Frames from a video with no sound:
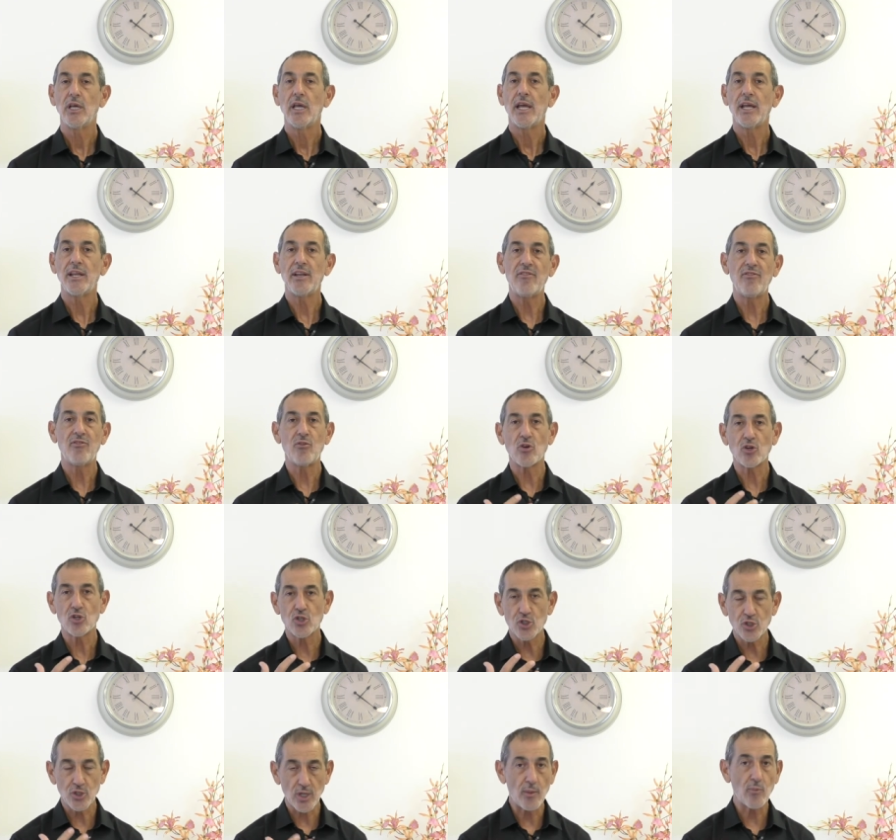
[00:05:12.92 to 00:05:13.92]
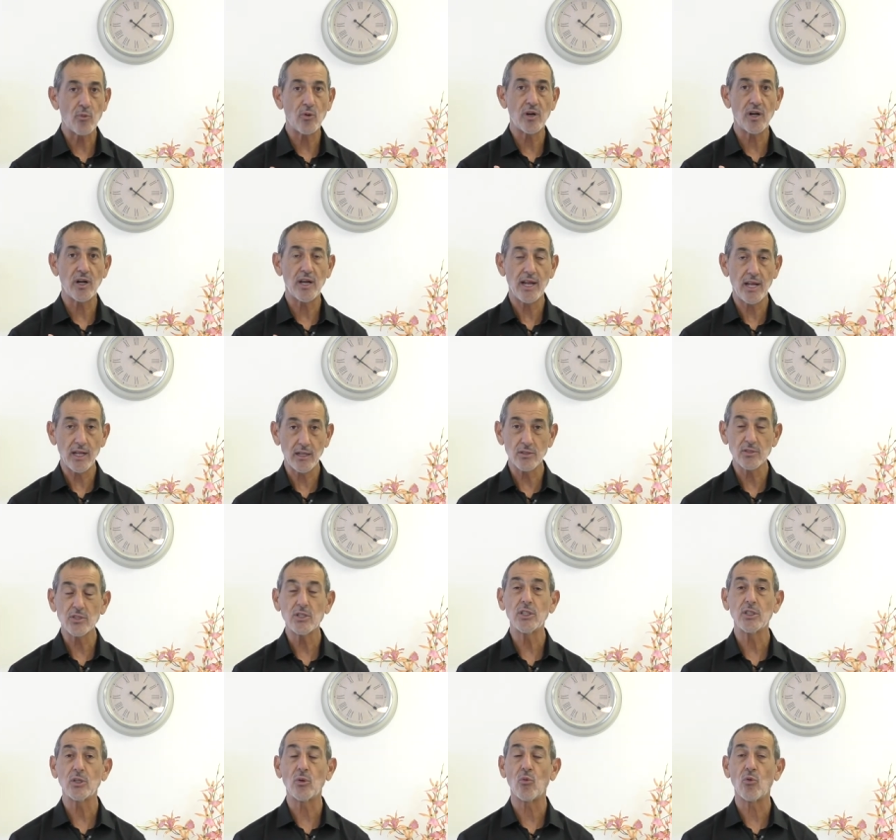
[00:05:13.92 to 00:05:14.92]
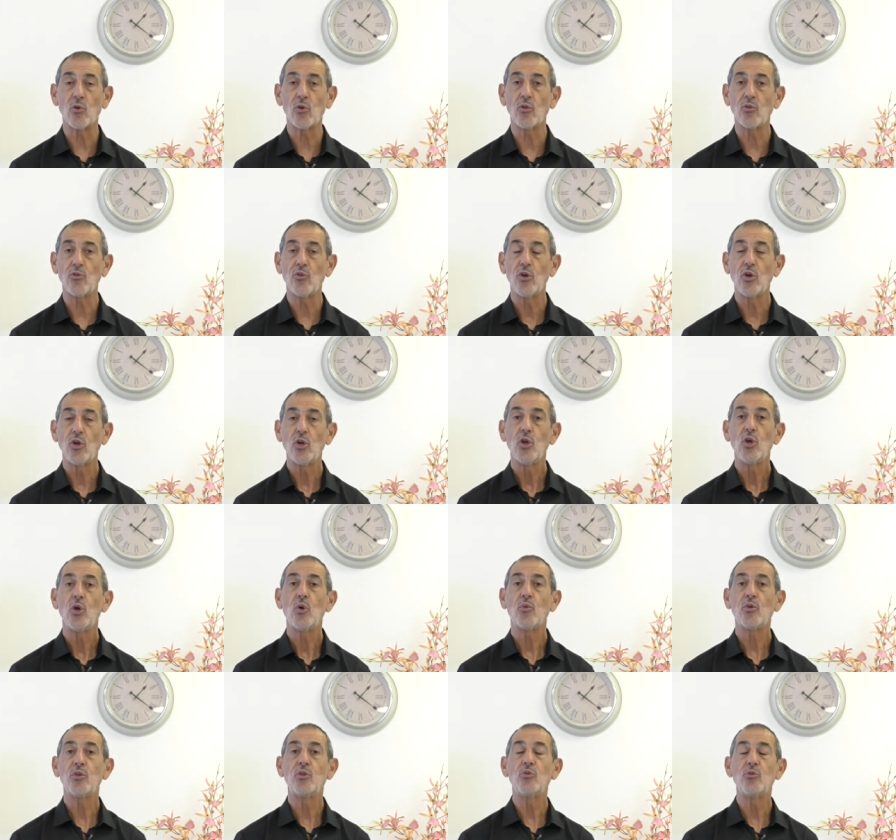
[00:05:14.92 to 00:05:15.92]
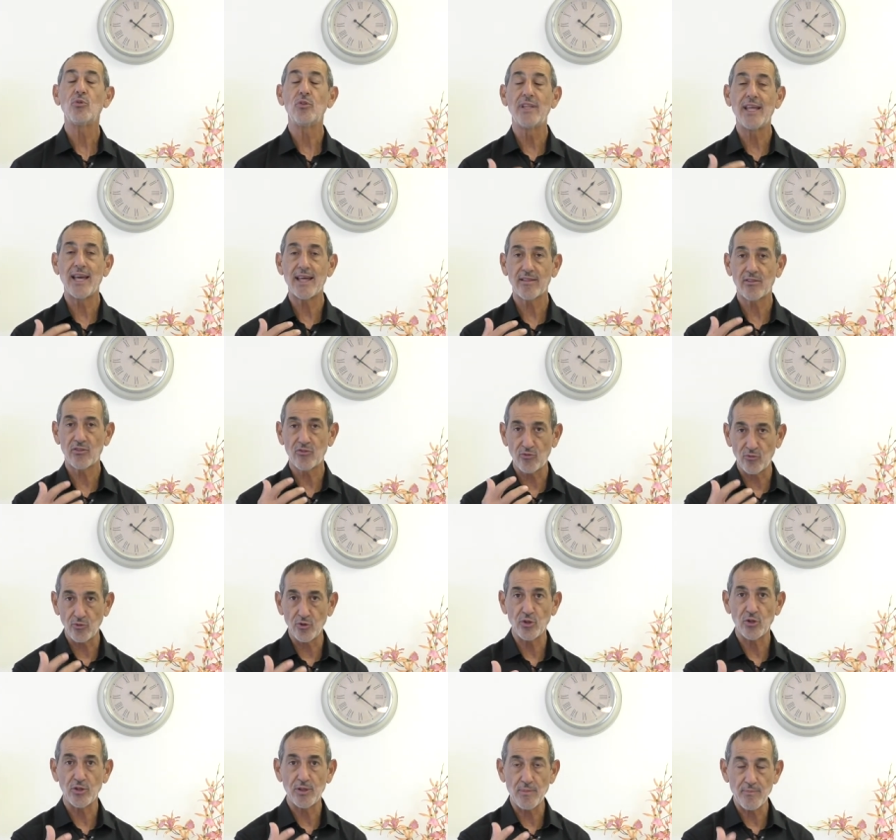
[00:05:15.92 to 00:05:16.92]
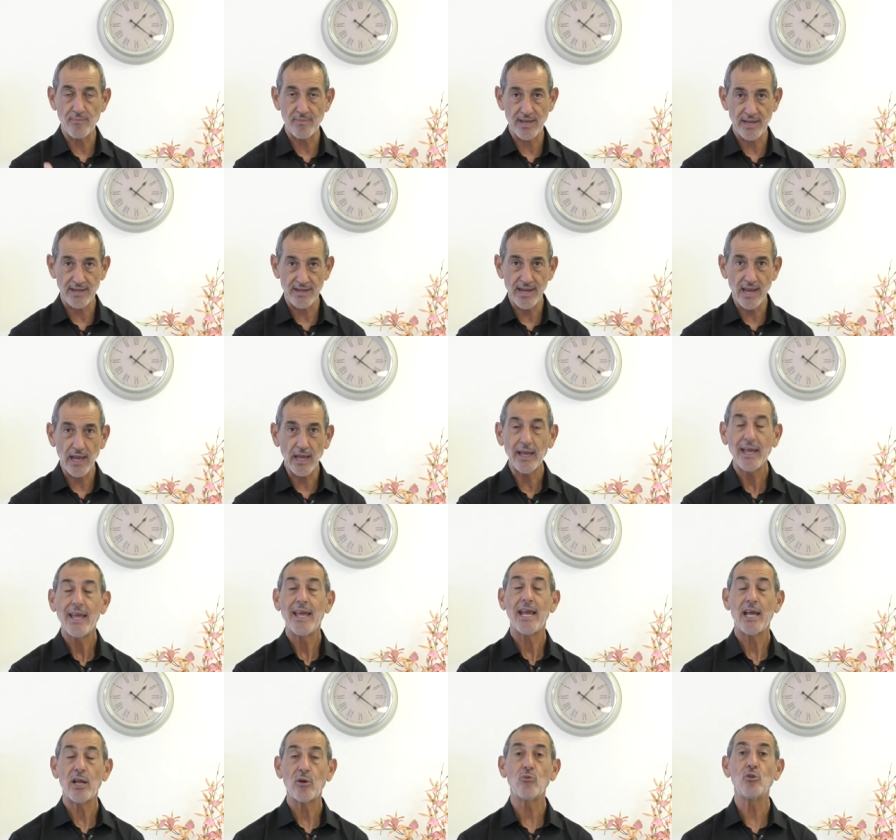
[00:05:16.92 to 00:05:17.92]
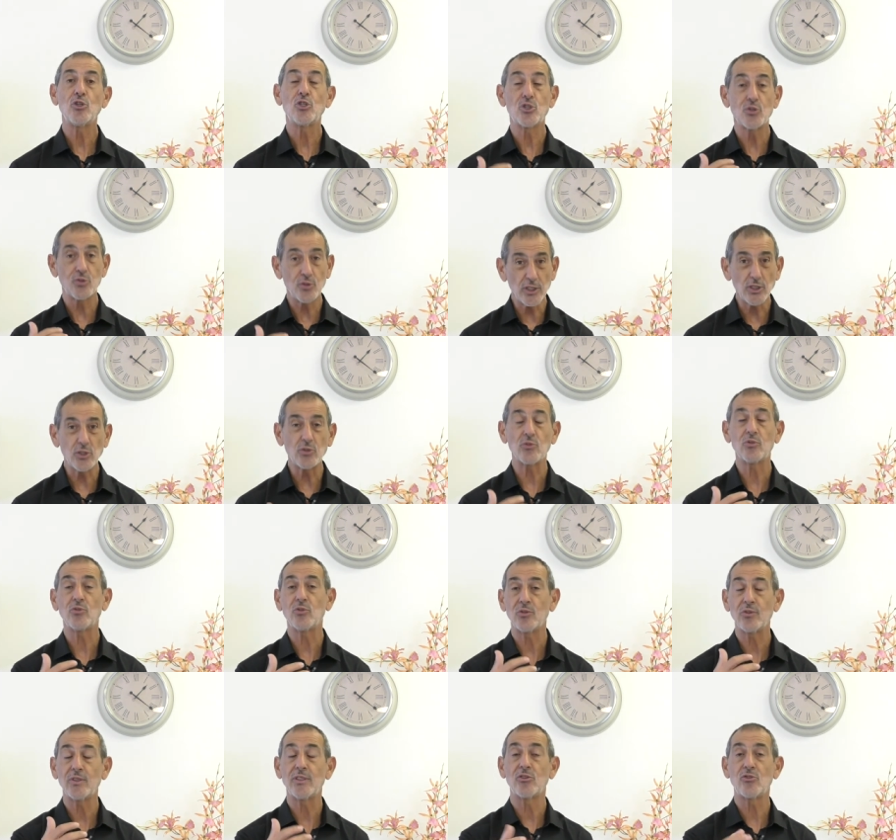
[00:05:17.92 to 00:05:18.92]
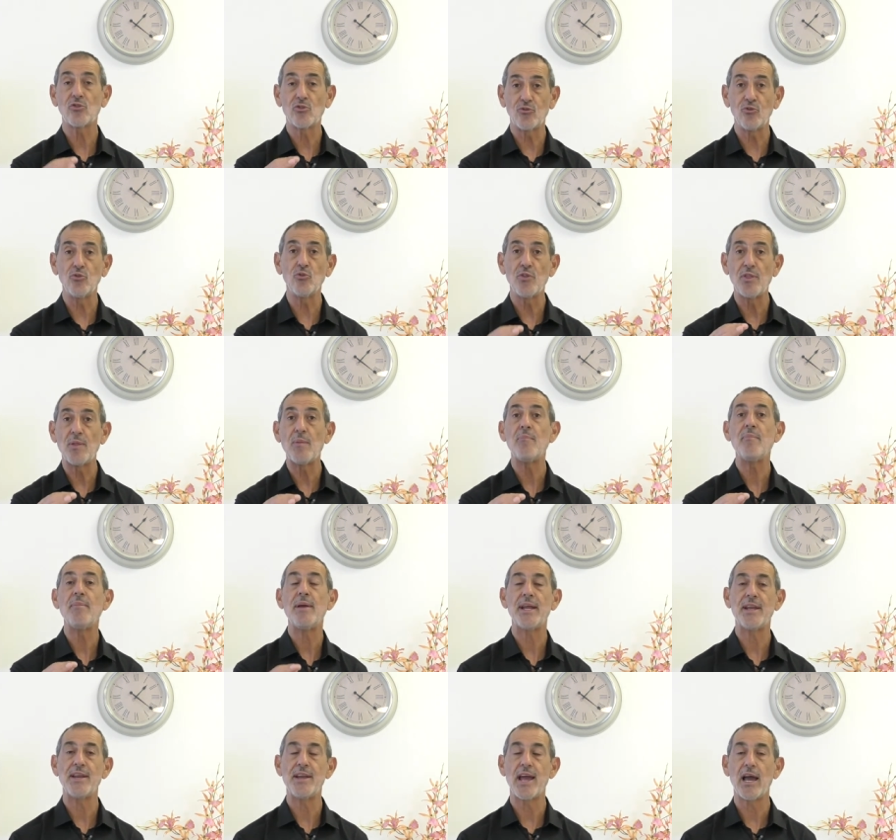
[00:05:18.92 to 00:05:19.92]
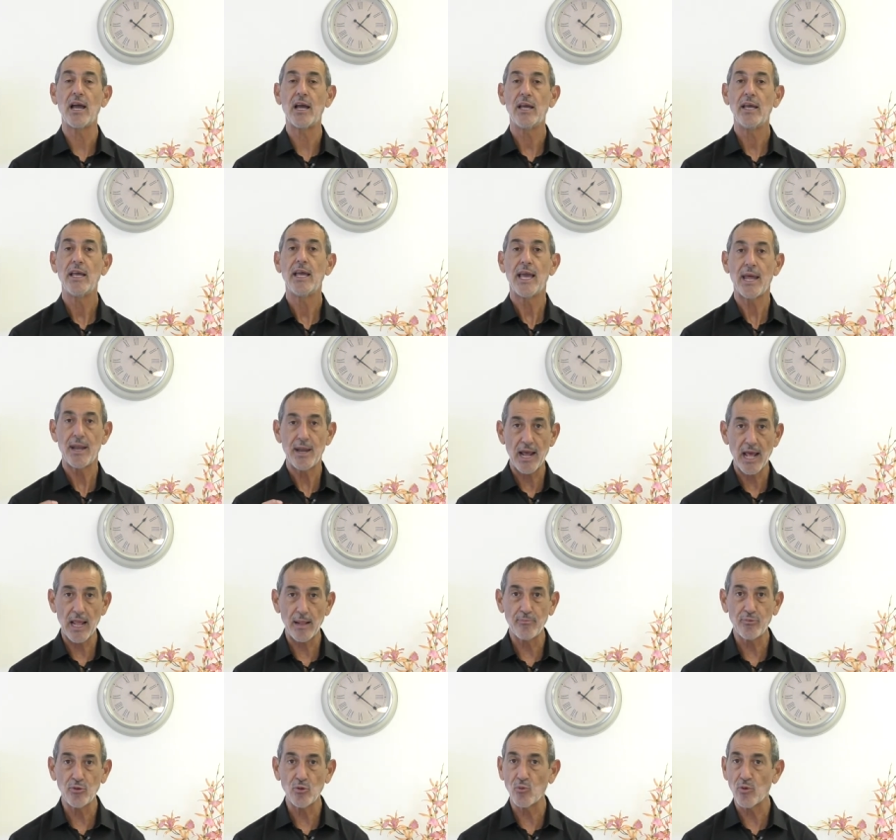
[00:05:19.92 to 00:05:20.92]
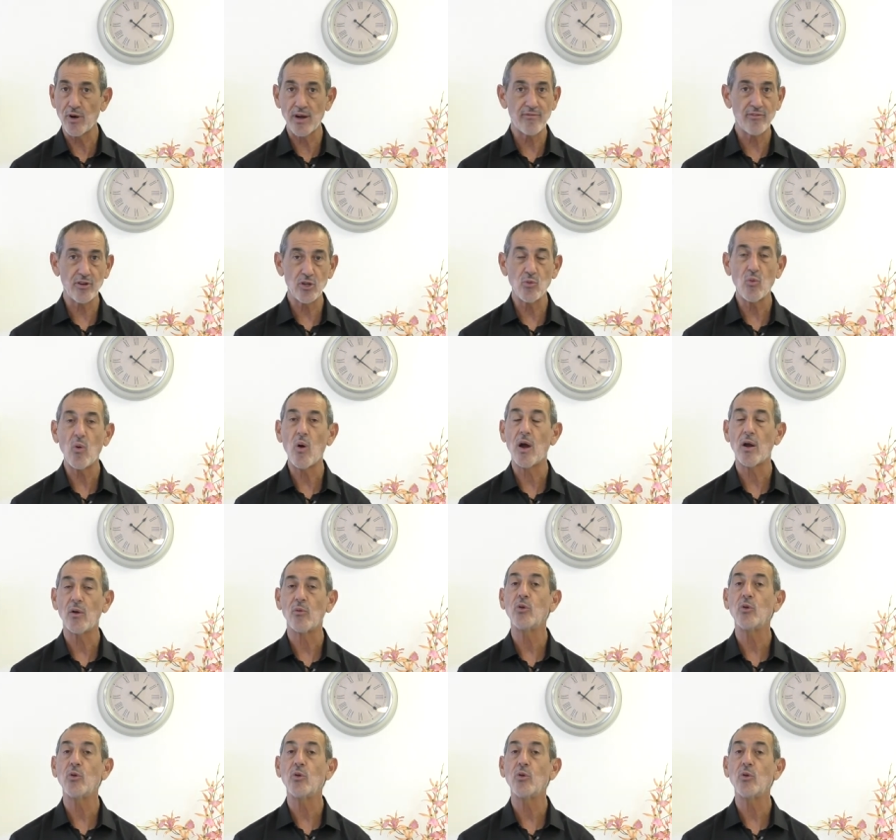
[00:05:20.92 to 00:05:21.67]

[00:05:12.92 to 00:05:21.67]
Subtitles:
And if you are somewhere else in the world, we do that through the media, and we treat you through the media and help you wherever you are.